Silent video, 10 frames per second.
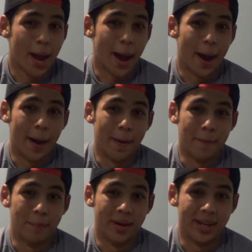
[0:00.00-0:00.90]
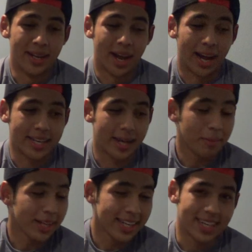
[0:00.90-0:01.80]
But I'm
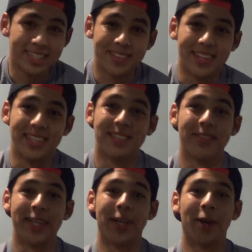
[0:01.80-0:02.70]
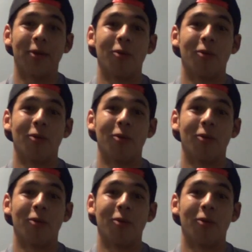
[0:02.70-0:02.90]
gonna get into it in this video,